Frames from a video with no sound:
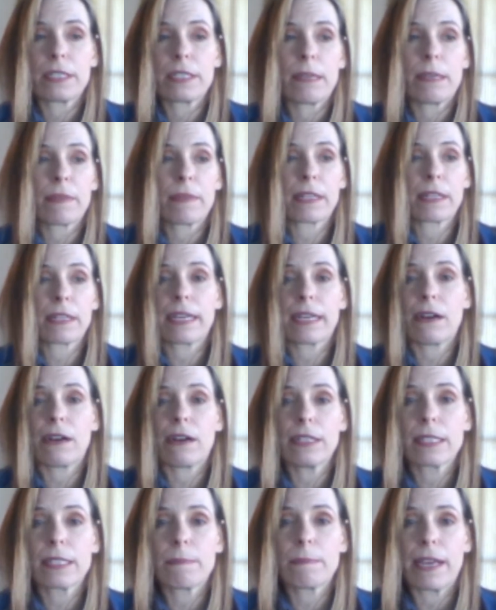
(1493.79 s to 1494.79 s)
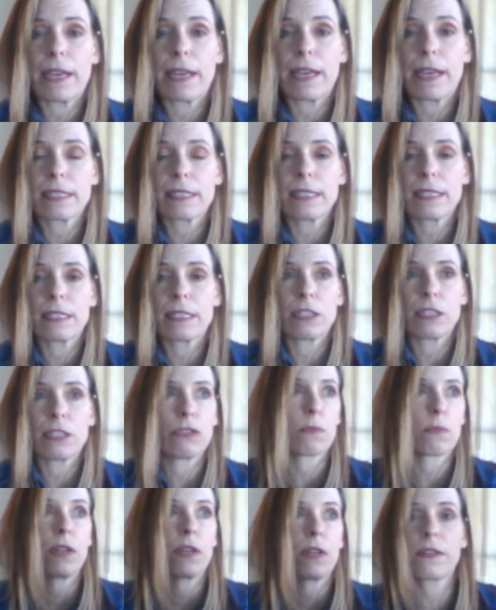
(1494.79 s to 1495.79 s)
something like alt space and
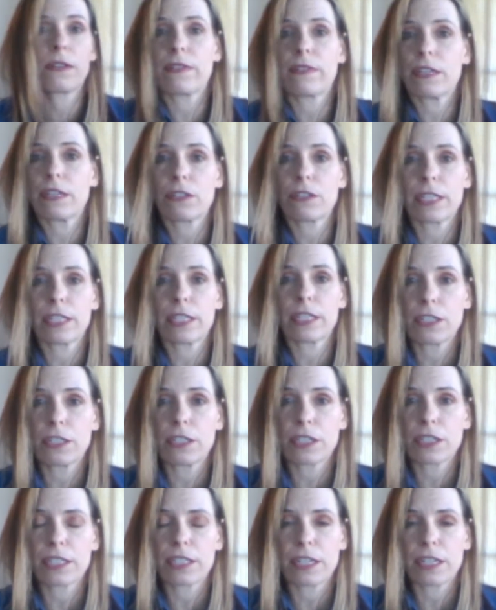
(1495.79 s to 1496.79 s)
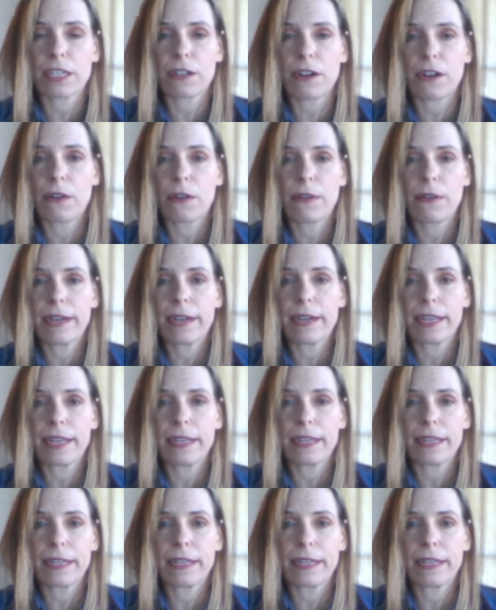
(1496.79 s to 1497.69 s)
use one of their stages that are already